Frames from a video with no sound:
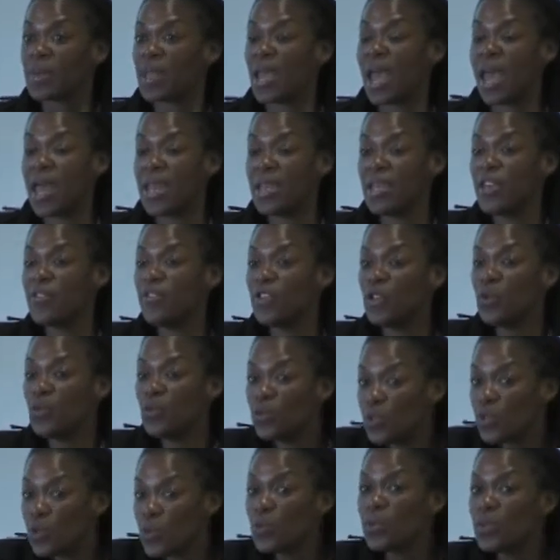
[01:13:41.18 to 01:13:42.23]
and if you
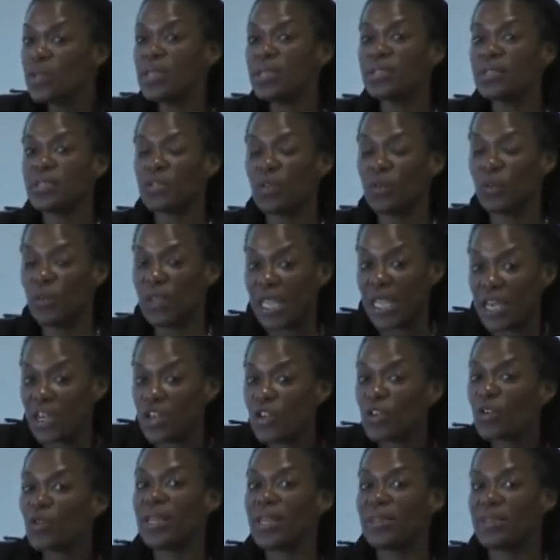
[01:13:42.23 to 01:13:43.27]
do this so
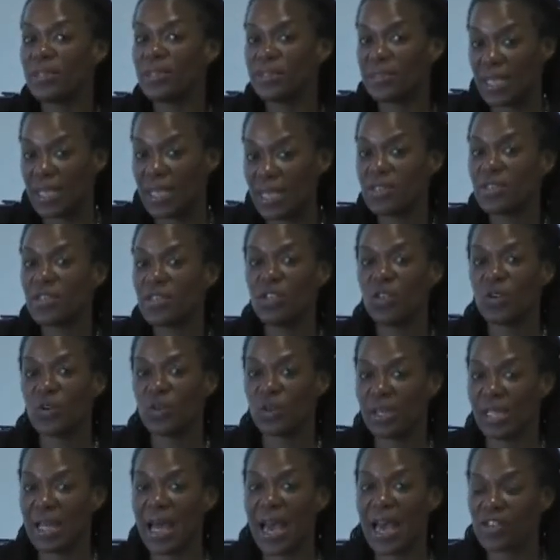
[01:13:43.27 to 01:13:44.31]
integrate this into your
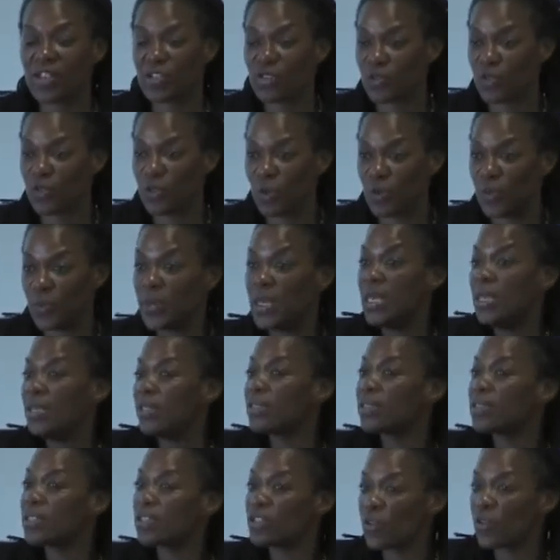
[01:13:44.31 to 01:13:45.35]
classroom
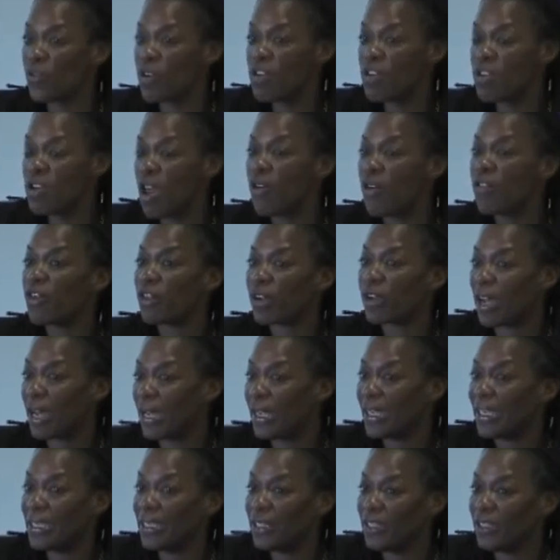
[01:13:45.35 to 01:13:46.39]
this is of another
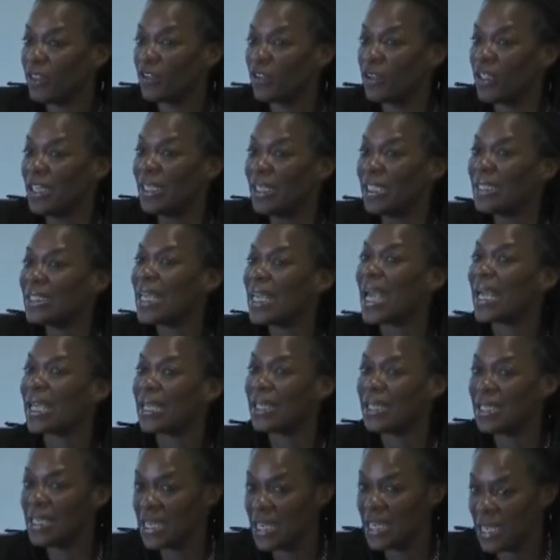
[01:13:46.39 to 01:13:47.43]
kind of
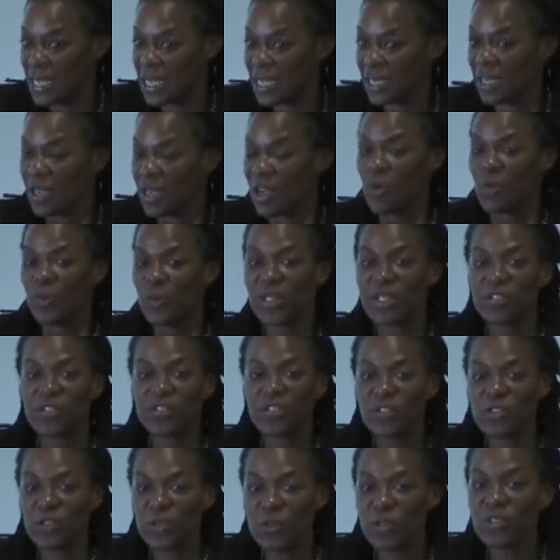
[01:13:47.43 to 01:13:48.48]
technique because
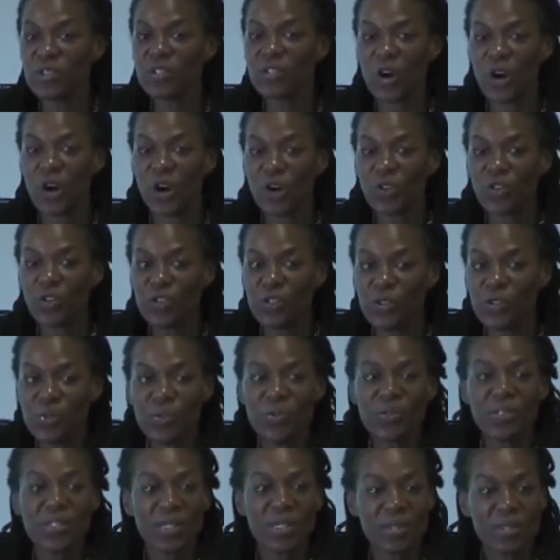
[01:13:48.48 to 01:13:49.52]
students are
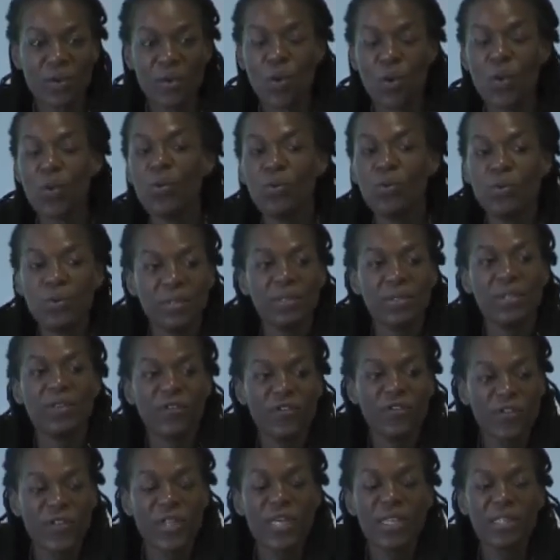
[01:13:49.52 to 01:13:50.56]
using their own
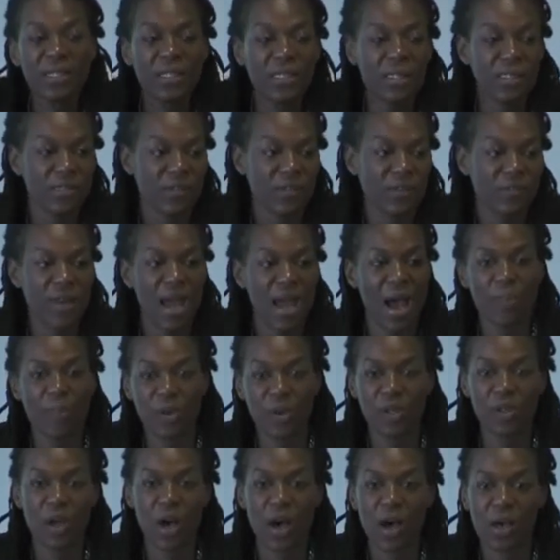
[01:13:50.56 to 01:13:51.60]
feelings of not
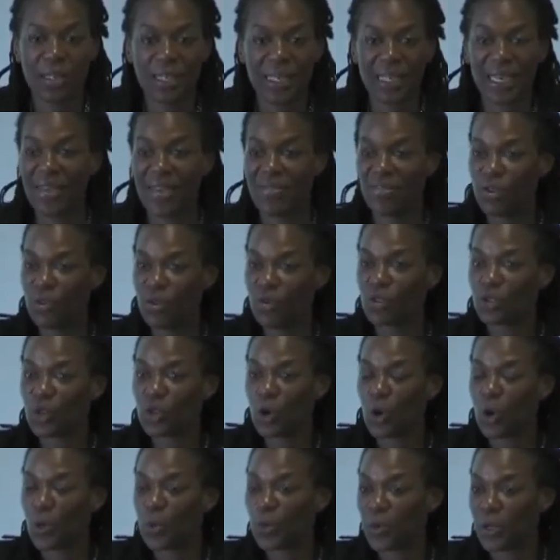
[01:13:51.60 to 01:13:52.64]
belonging and they're
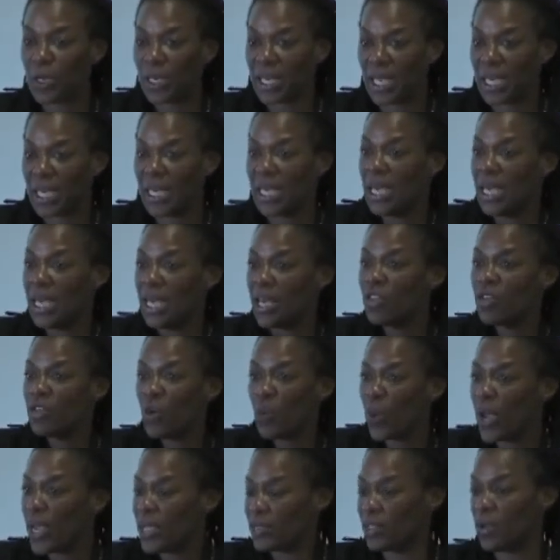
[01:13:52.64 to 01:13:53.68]
interpreting it in the
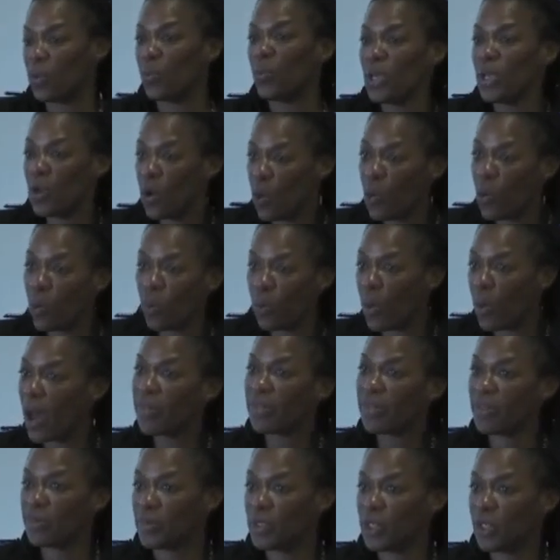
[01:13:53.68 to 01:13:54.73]
ways that we don't
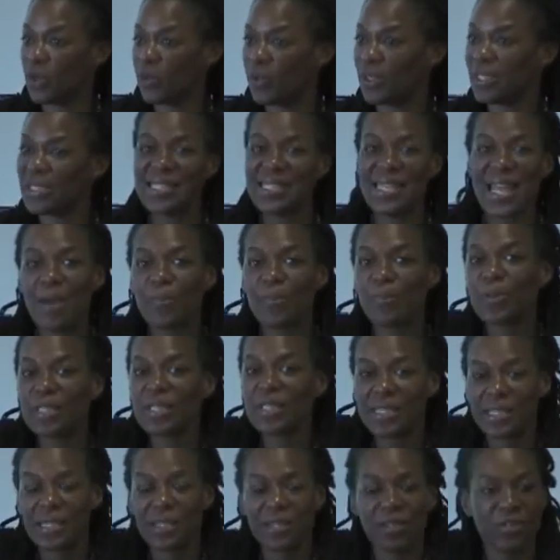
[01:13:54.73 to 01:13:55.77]
want them to. It's not
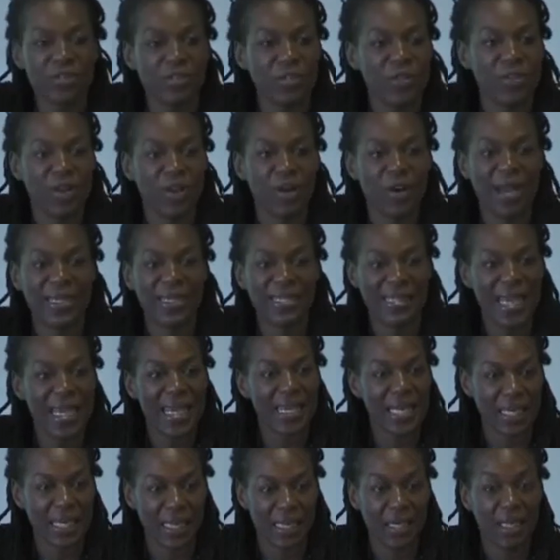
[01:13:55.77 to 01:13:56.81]
particular to their
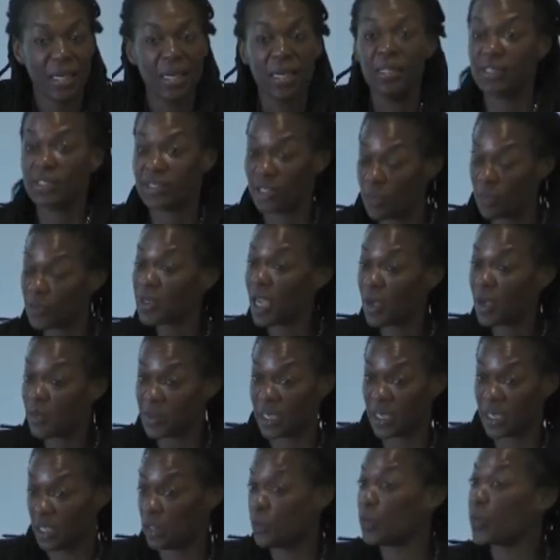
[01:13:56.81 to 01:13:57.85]
identity. Sometimes
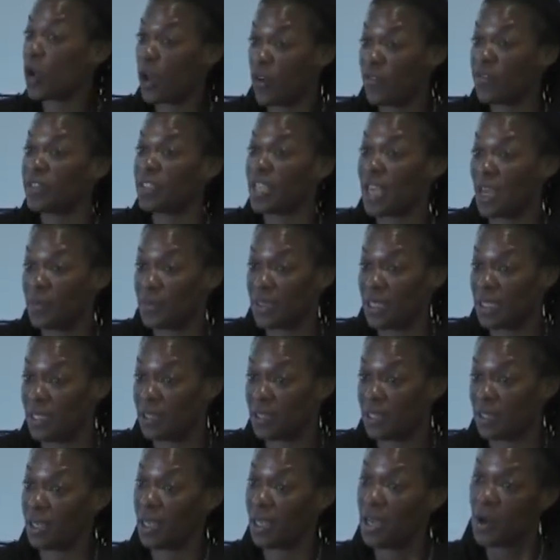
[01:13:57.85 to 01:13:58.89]
it is, but oftentimes it
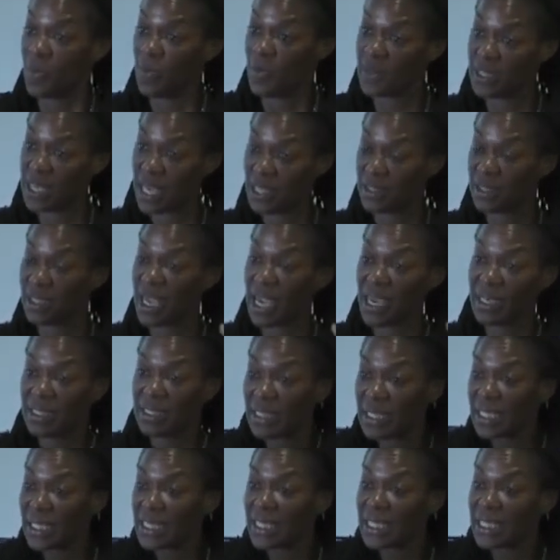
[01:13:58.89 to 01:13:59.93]
isn't. But that the
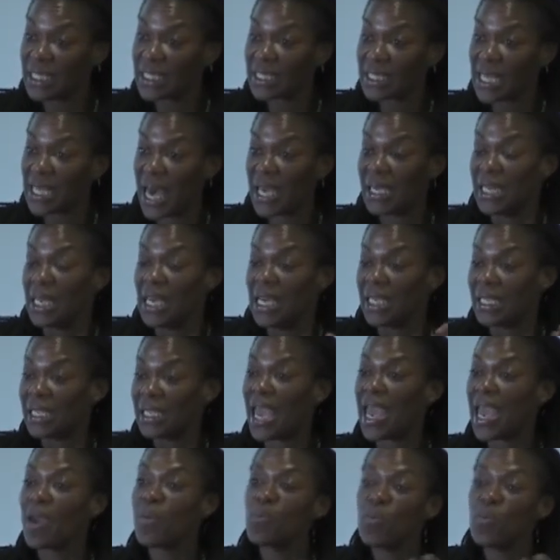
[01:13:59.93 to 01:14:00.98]
idea is that
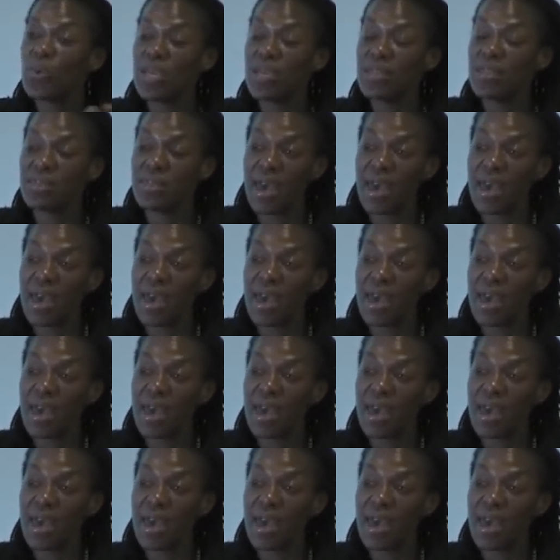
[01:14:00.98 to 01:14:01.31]
can we